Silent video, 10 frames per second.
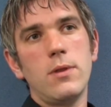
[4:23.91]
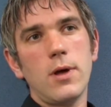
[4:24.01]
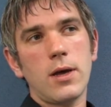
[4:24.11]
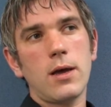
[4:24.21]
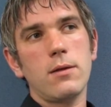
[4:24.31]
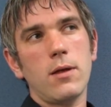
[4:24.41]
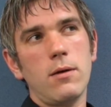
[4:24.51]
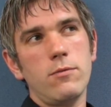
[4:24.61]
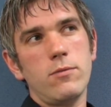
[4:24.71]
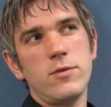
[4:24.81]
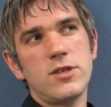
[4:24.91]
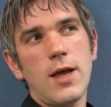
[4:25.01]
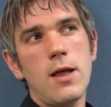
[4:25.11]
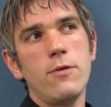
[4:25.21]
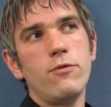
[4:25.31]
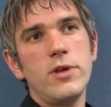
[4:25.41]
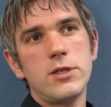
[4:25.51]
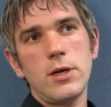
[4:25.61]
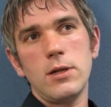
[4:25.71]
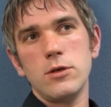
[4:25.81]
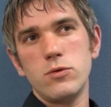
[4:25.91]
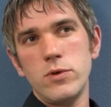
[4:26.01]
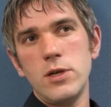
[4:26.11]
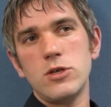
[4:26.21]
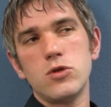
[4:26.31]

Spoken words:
that style of retailing has really